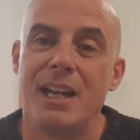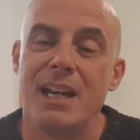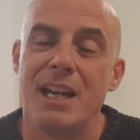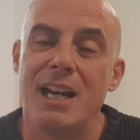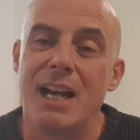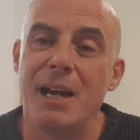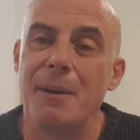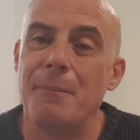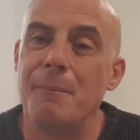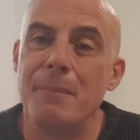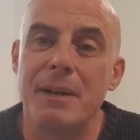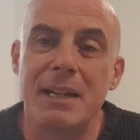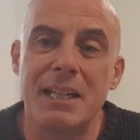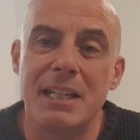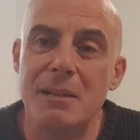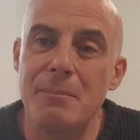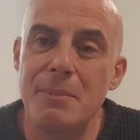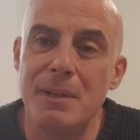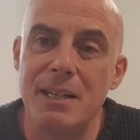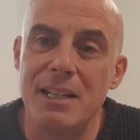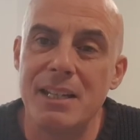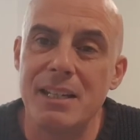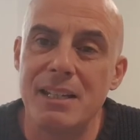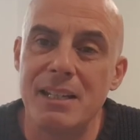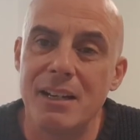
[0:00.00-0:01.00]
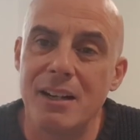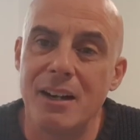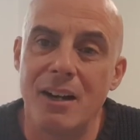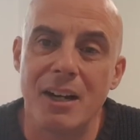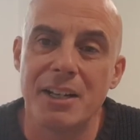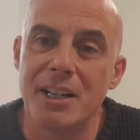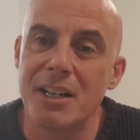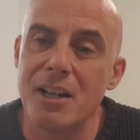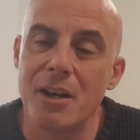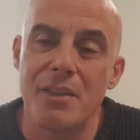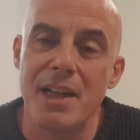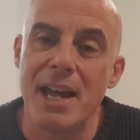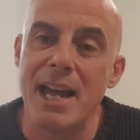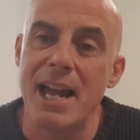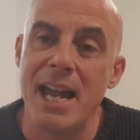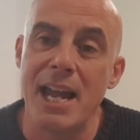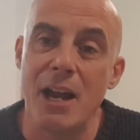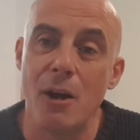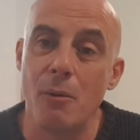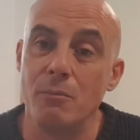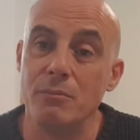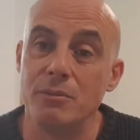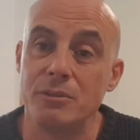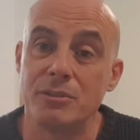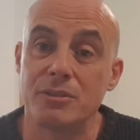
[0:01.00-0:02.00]
And maybe, I don't know, that
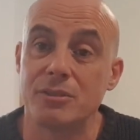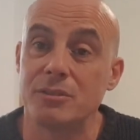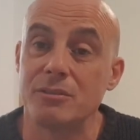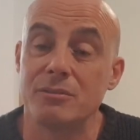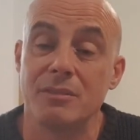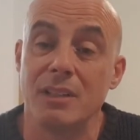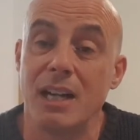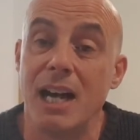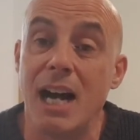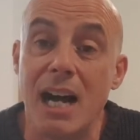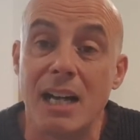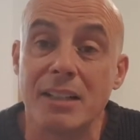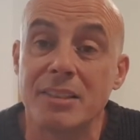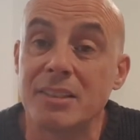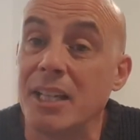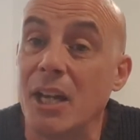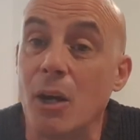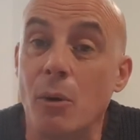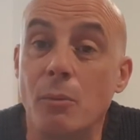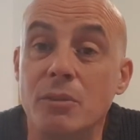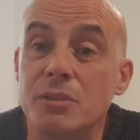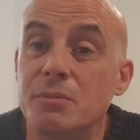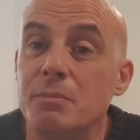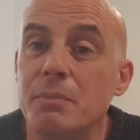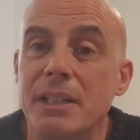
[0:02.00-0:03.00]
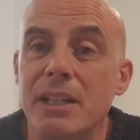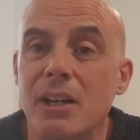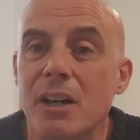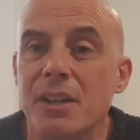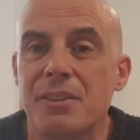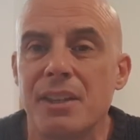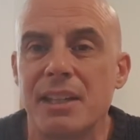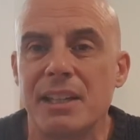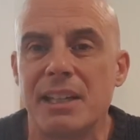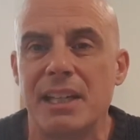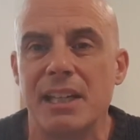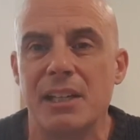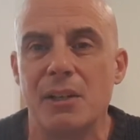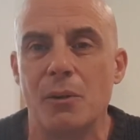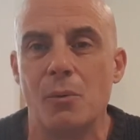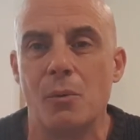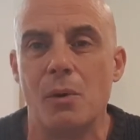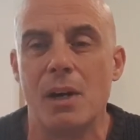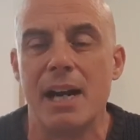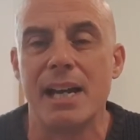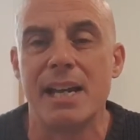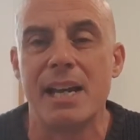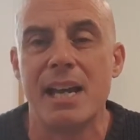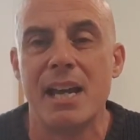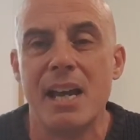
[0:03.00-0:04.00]
helps us, helps me, I think, in a
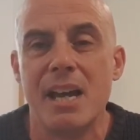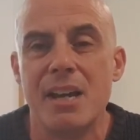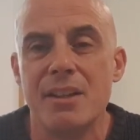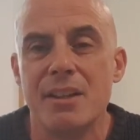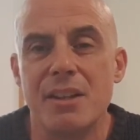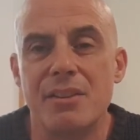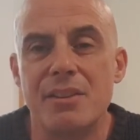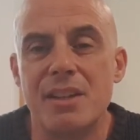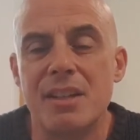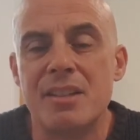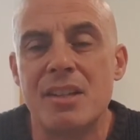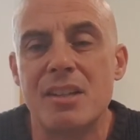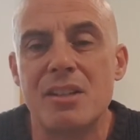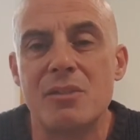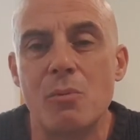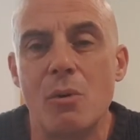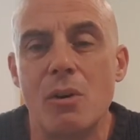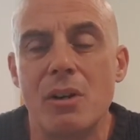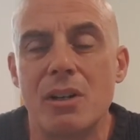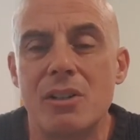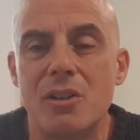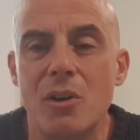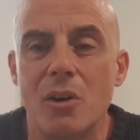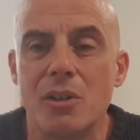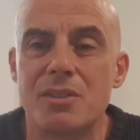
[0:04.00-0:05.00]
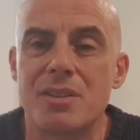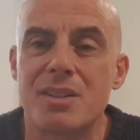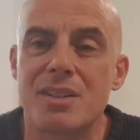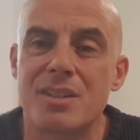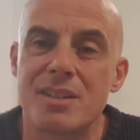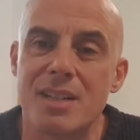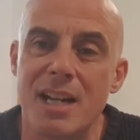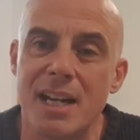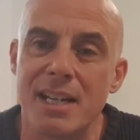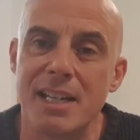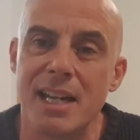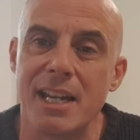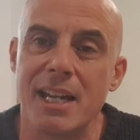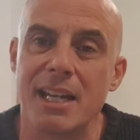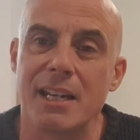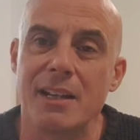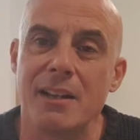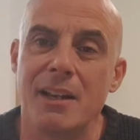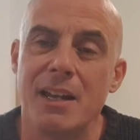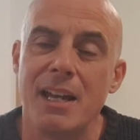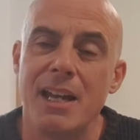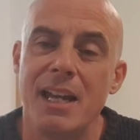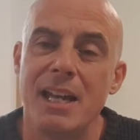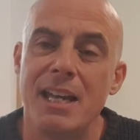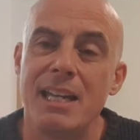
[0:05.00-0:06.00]
way, that this is what God's saying.
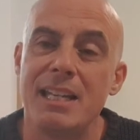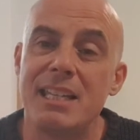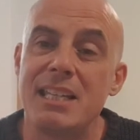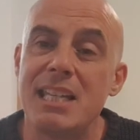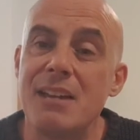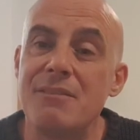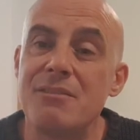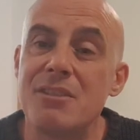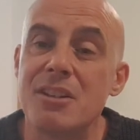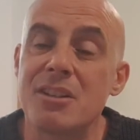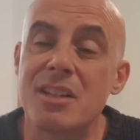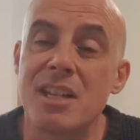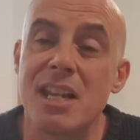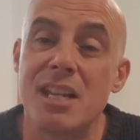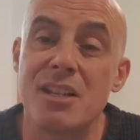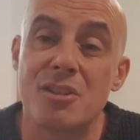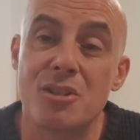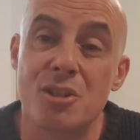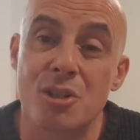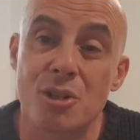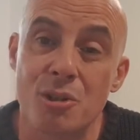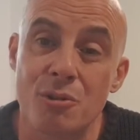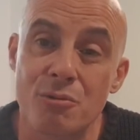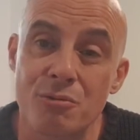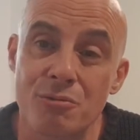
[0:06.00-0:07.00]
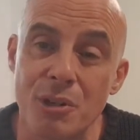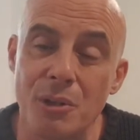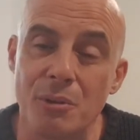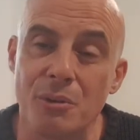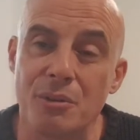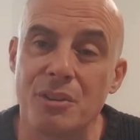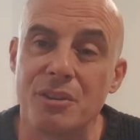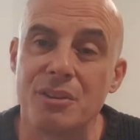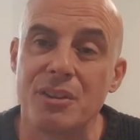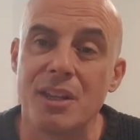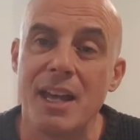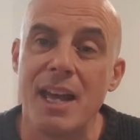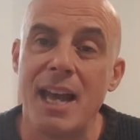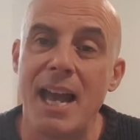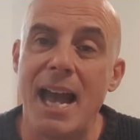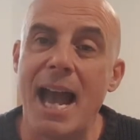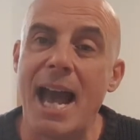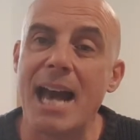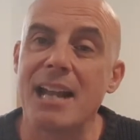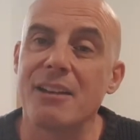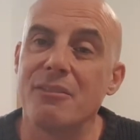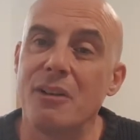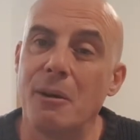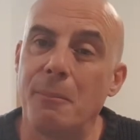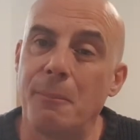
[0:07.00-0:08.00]
He gives us His truth
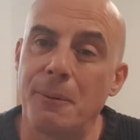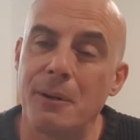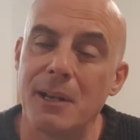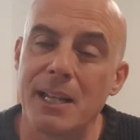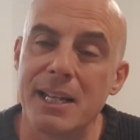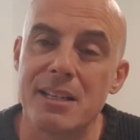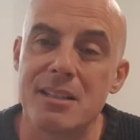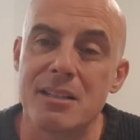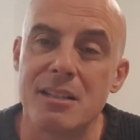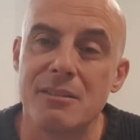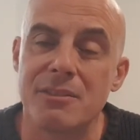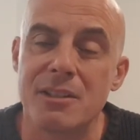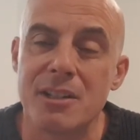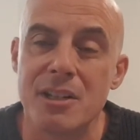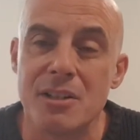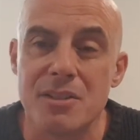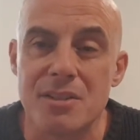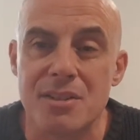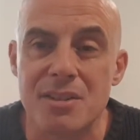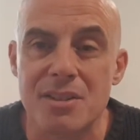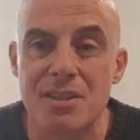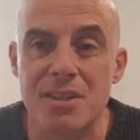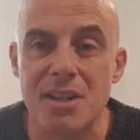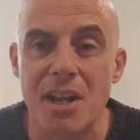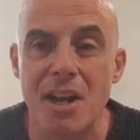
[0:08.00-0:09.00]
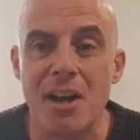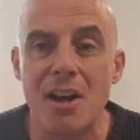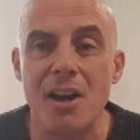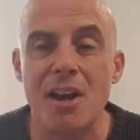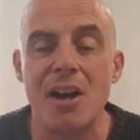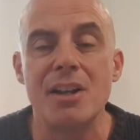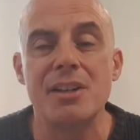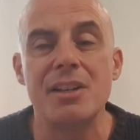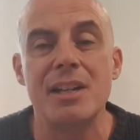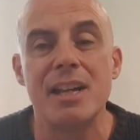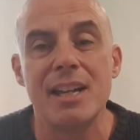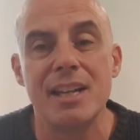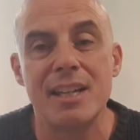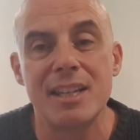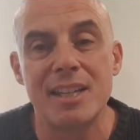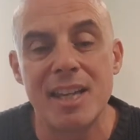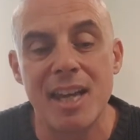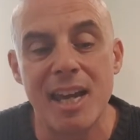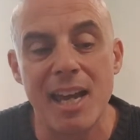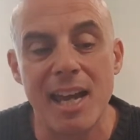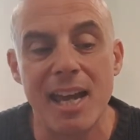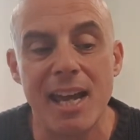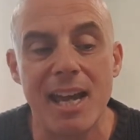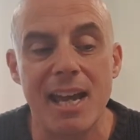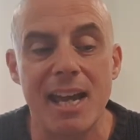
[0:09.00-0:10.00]
out of a place of concern,
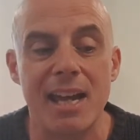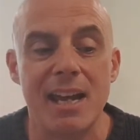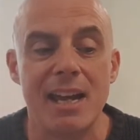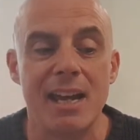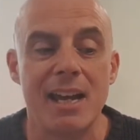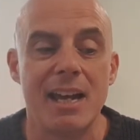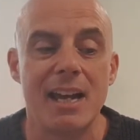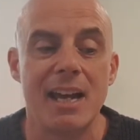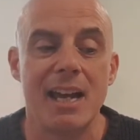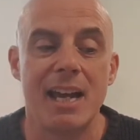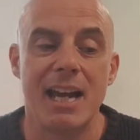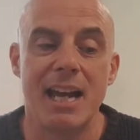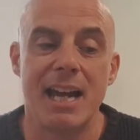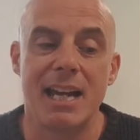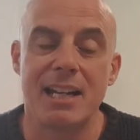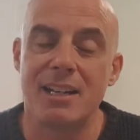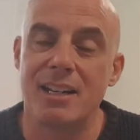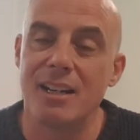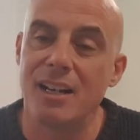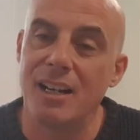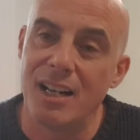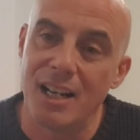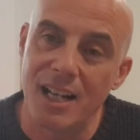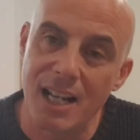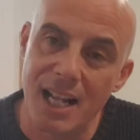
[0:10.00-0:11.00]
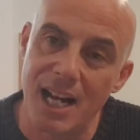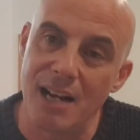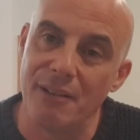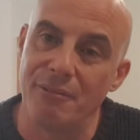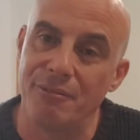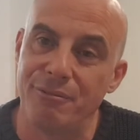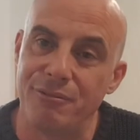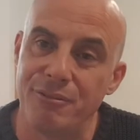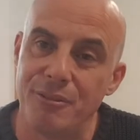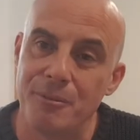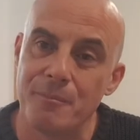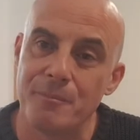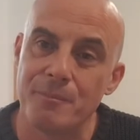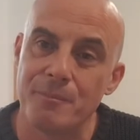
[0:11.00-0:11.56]
care, and love.